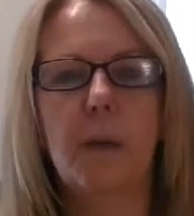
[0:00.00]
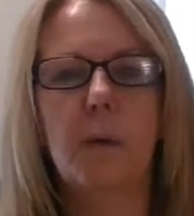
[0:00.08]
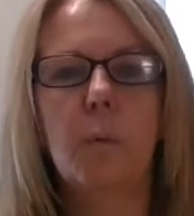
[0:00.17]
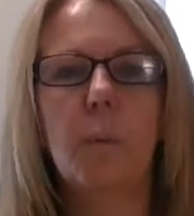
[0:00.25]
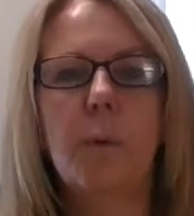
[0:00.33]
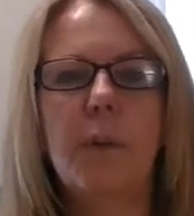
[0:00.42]

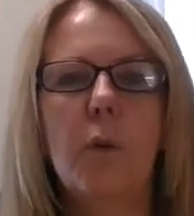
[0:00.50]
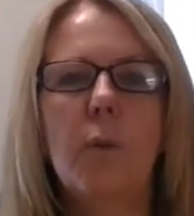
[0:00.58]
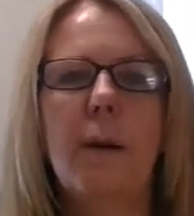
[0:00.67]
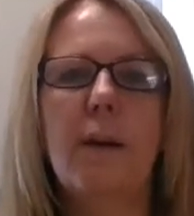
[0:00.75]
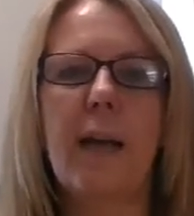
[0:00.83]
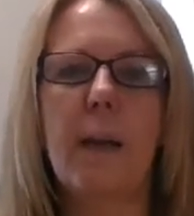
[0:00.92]
What we know
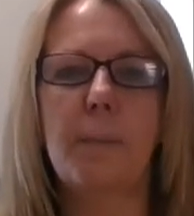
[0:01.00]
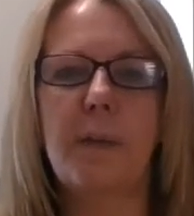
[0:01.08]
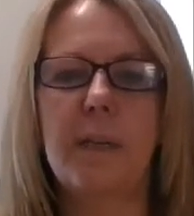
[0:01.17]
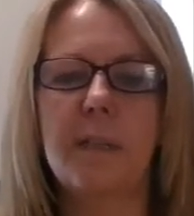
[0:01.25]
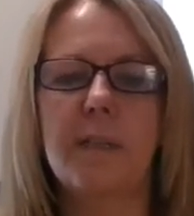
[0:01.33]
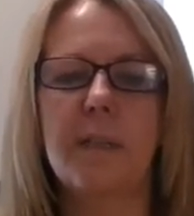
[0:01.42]
about
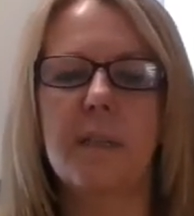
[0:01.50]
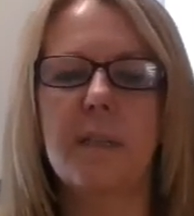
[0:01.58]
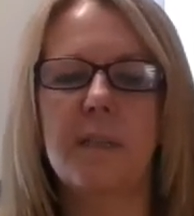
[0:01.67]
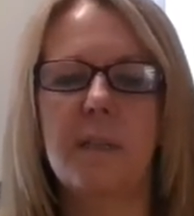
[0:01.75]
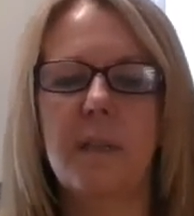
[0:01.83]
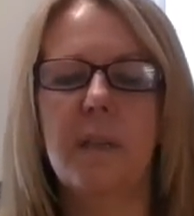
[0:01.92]
happiness
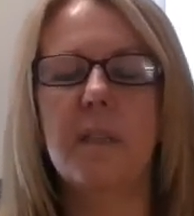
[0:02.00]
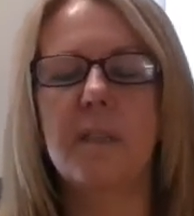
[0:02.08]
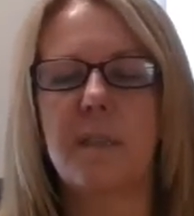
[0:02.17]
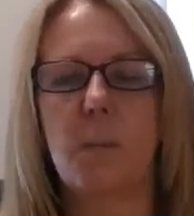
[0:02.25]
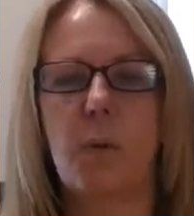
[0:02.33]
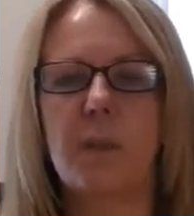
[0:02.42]
is it is
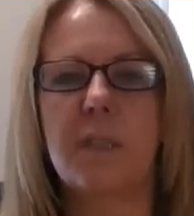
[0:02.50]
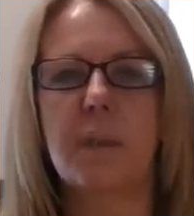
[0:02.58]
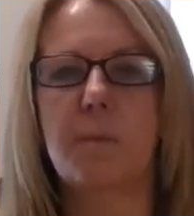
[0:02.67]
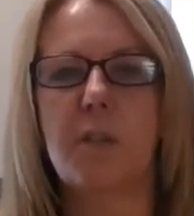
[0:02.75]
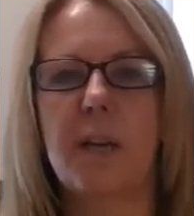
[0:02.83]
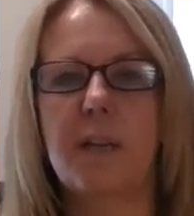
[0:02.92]
somewhat
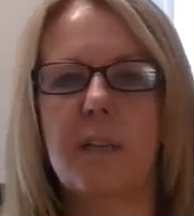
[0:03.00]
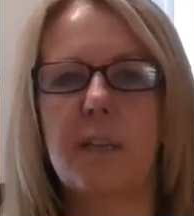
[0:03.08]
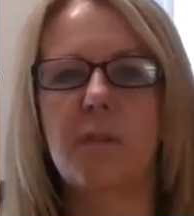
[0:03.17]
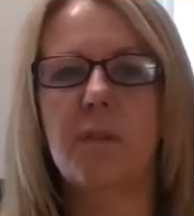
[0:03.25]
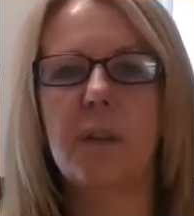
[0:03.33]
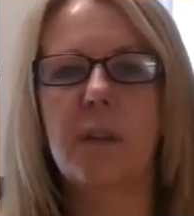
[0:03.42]
subjective.
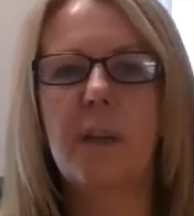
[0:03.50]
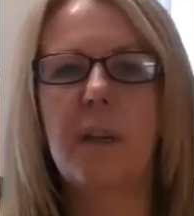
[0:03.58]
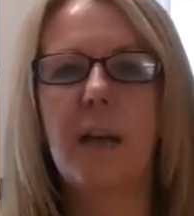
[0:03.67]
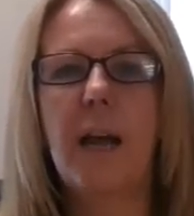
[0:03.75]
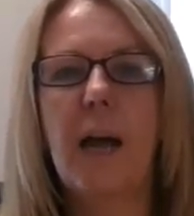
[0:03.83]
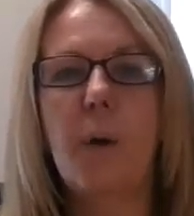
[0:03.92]

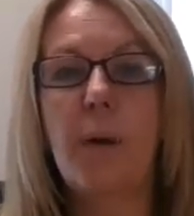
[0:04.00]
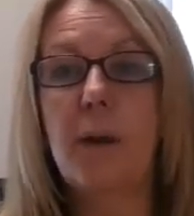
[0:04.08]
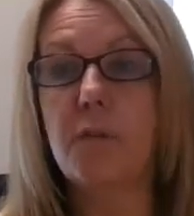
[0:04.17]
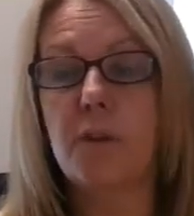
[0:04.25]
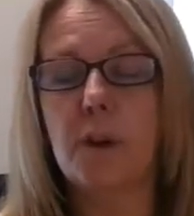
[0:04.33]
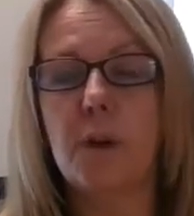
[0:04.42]

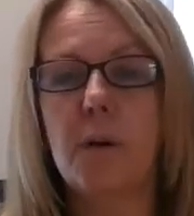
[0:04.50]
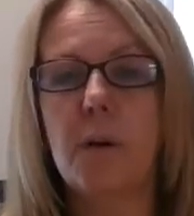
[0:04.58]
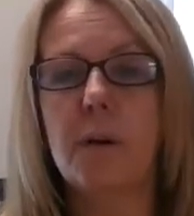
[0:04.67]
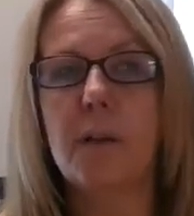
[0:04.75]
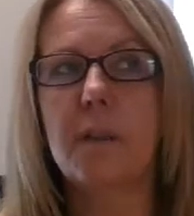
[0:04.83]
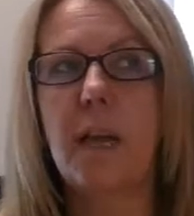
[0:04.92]
However,
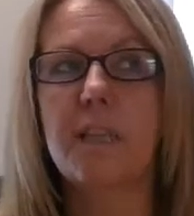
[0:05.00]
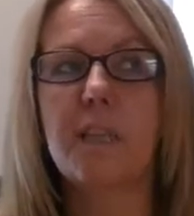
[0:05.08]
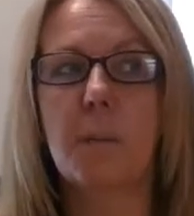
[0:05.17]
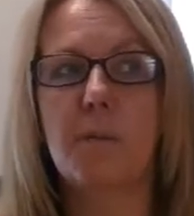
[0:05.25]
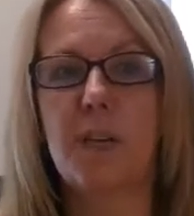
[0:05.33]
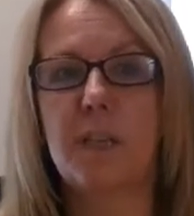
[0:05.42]
that
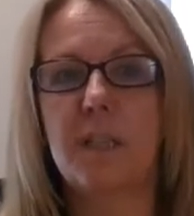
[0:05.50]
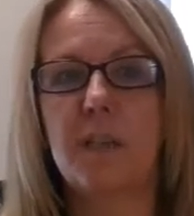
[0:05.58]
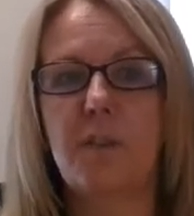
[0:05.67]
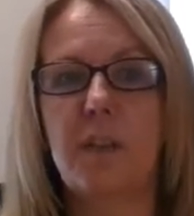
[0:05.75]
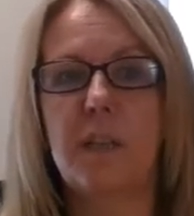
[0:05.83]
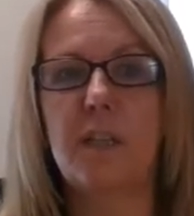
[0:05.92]

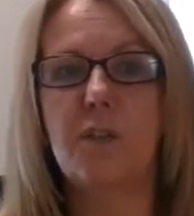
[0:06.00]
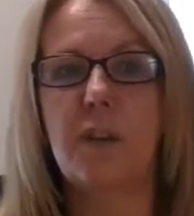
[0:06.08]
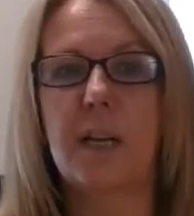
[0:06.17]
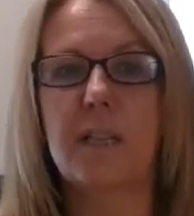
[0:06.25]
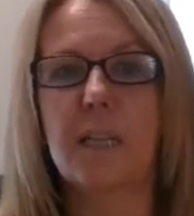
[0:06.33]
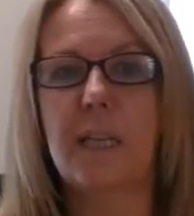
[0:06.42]
subjectivity
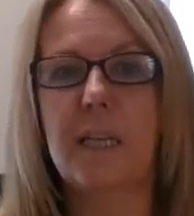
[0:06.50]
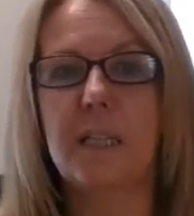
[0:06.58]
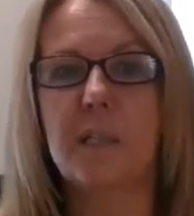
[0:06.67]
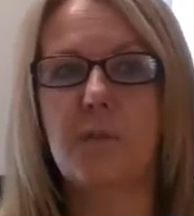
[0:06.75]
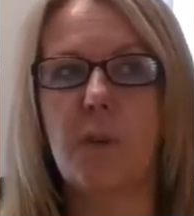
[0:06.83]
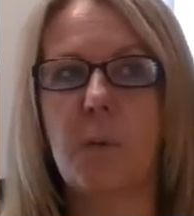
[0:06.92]

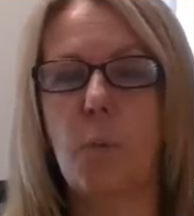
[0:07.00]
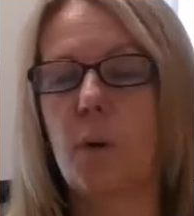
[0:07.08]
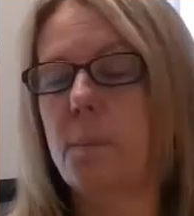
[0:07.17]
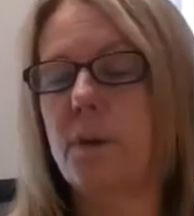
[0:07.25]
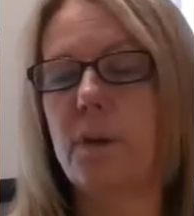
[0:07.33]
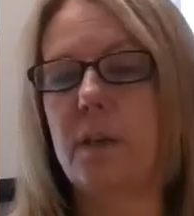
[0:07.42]
translates from
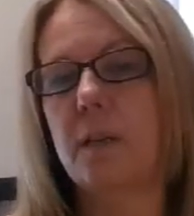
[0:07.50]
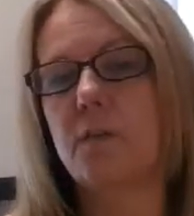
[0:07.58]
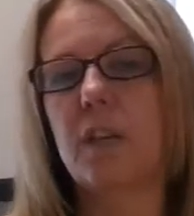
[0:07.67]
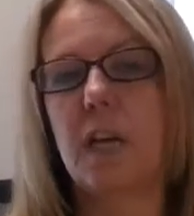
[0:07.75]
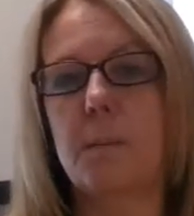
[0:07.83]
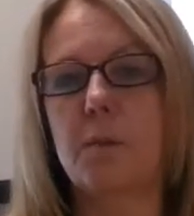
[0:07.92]
one period of
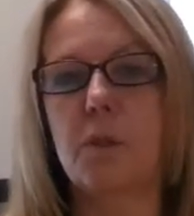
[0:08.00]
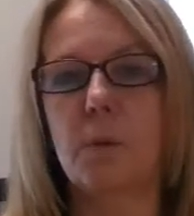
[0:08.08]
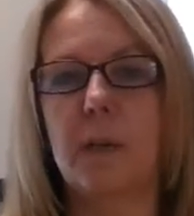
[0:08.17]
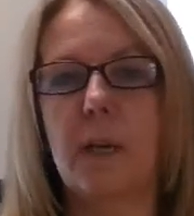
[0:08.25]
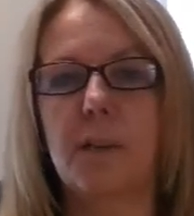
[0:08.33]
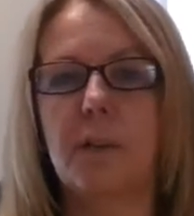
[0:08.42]
time to
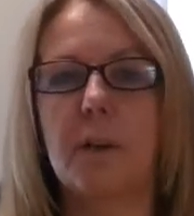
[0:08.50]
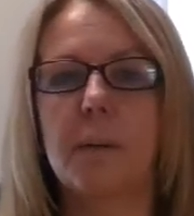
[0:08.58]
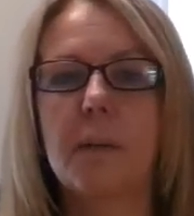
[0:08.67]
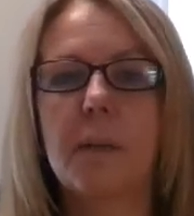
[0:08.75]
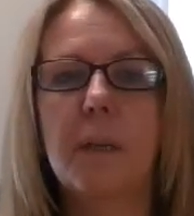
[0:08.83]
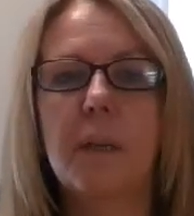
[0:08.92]
another.
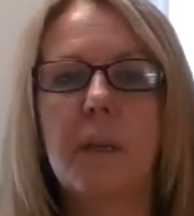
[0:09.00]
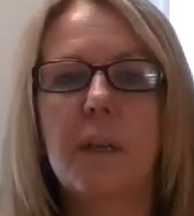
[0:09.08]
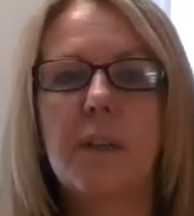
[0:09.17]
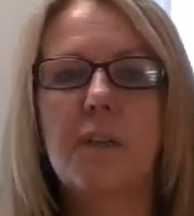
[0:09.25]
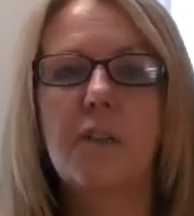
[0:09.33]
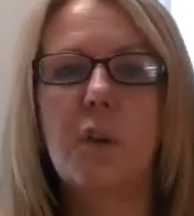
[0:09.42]

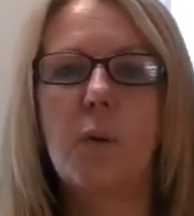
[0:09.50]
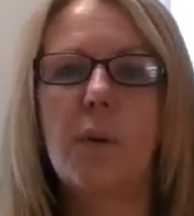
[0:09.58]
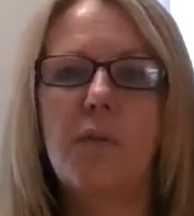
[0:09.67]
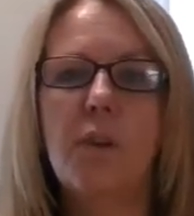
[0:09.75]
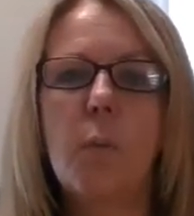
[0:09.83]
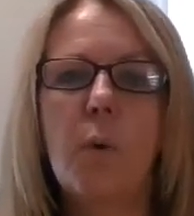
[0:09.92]
So
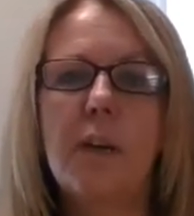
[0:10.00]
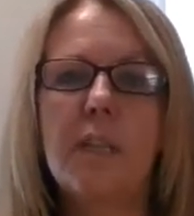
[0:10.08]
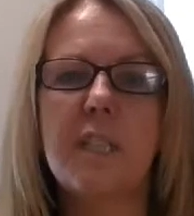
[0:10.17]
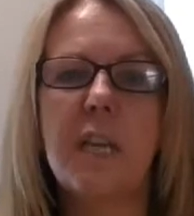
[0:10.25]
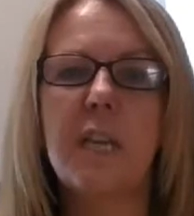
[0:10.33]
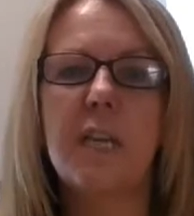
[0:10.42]
if you want
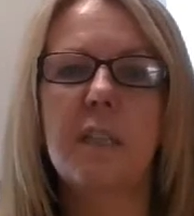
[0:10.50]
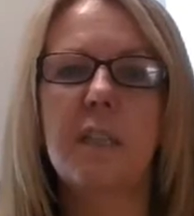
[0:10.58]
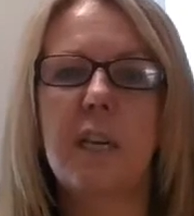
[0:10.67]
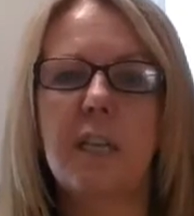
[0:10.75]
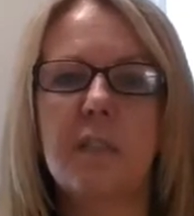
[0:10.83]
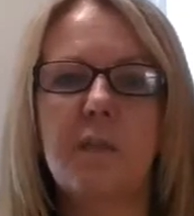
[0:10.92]
to take the
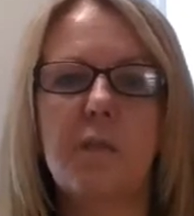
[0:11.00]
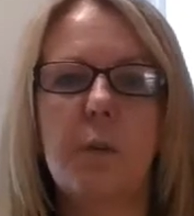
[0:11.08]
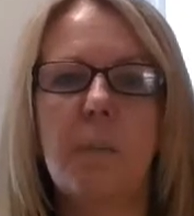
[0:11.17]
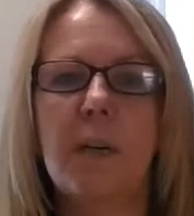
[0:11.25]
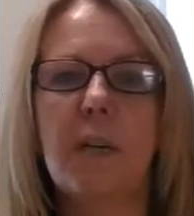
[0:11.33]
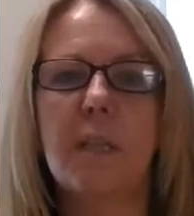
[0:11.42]
next few
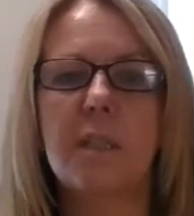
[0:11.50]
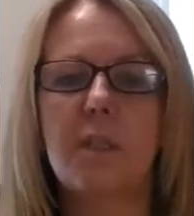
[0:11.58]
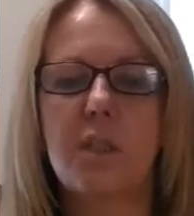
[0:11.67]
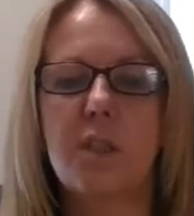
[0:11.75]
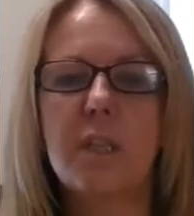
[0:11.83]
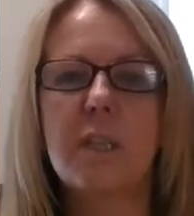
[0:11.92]
minutes to
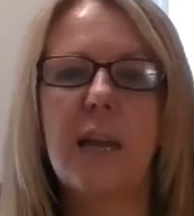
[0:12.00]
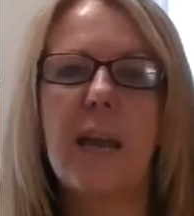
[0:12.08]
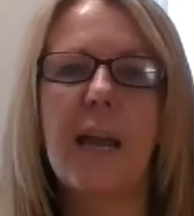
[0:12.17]
just